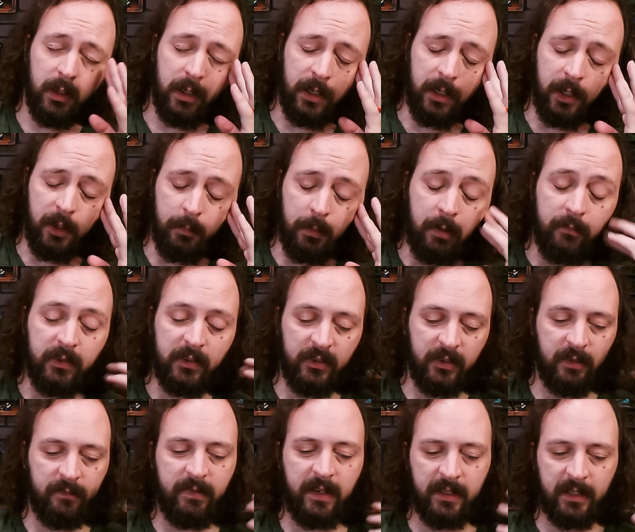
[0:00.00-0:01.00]
obviously
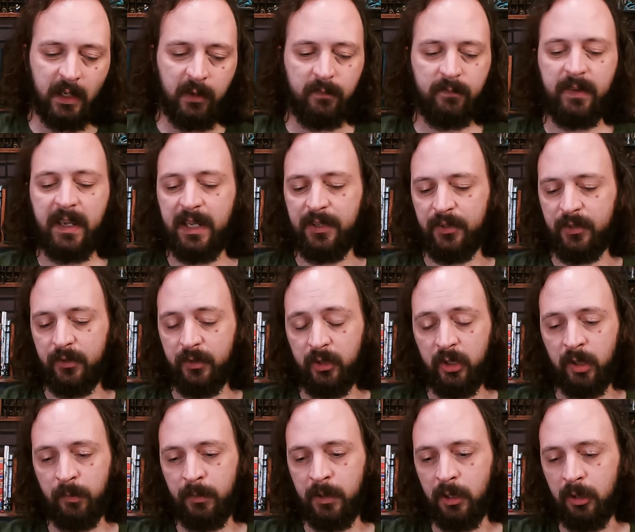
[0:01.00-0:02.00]
affect how fast the
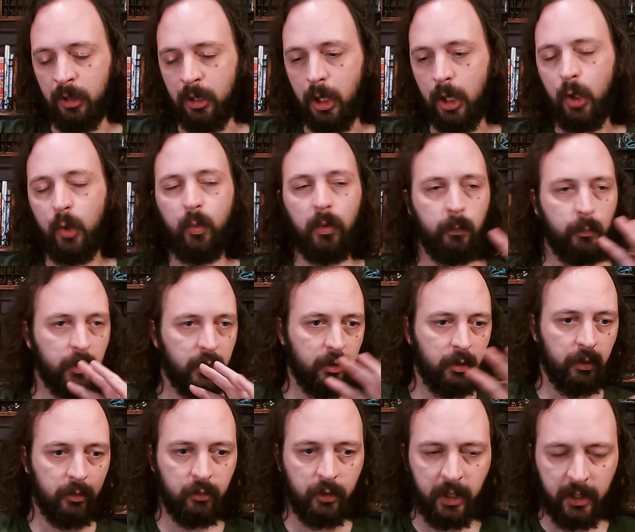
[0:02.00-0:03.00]
ship can go when
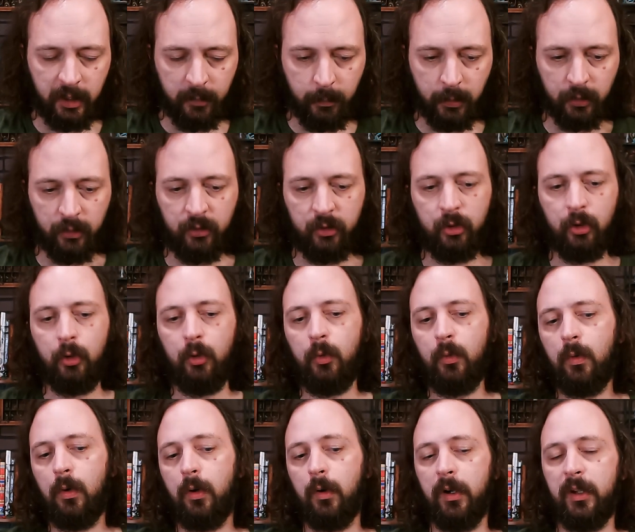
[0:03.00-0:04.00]
we're trying to
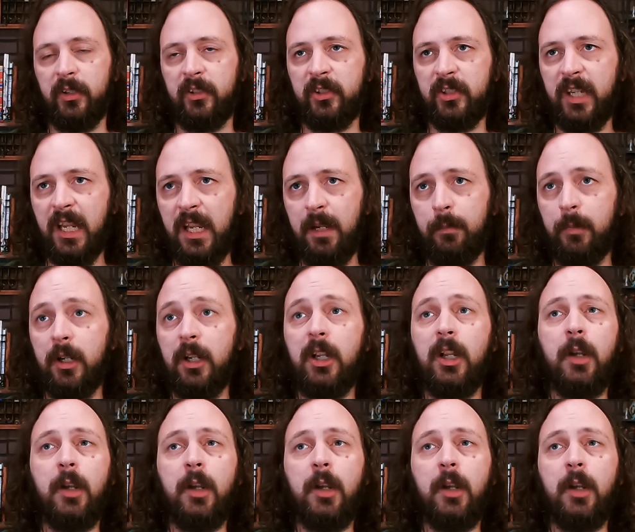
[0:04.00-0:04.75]
pursue or escape,